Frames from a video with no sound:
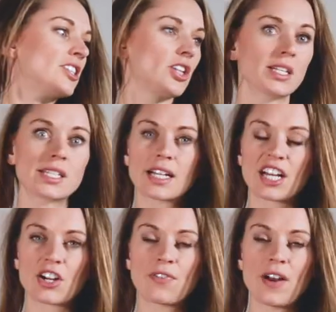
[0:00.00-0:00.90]
Just to
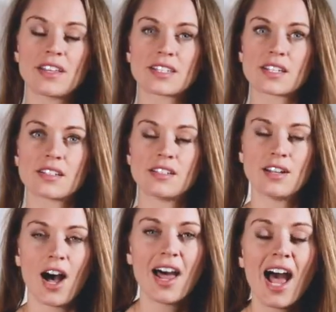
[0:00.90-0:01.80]
clarify, this is
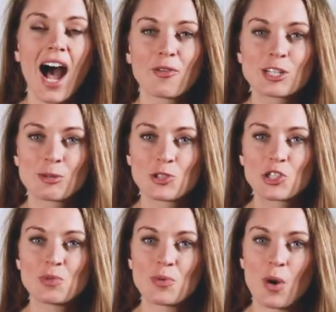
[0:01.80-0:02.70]
not how we're supposed
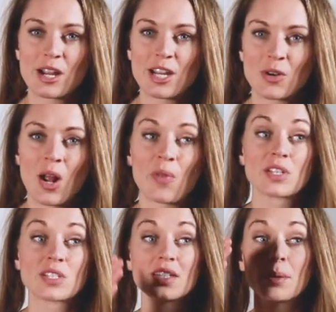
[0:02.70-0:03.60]
to be walking around.
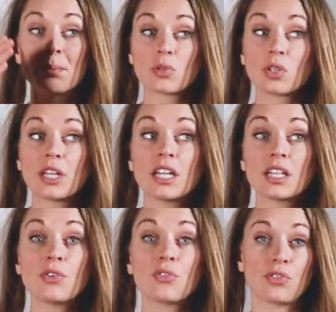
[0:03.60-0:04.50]
This is
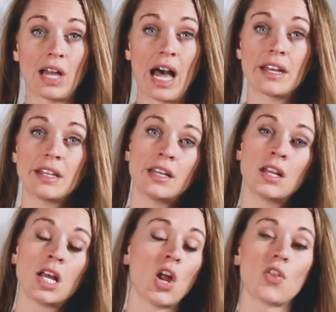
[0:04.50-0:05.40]
completely
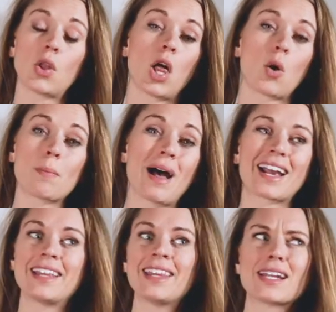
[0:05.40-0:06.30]
flattening the lower
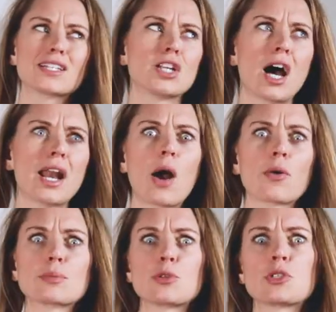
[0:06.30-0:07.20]
back, and that is not how
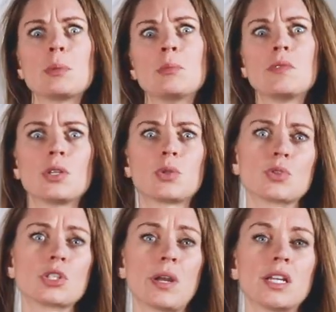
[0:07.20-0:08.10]
we're supposed to be moving
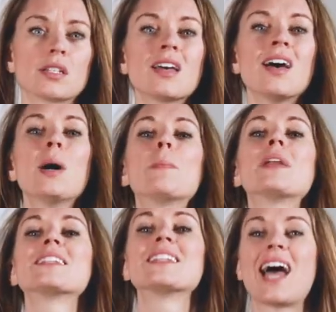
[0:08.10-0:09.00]
through space. But
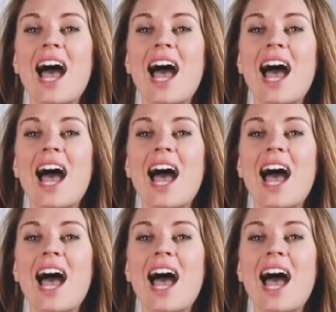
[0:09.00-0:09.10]
it is an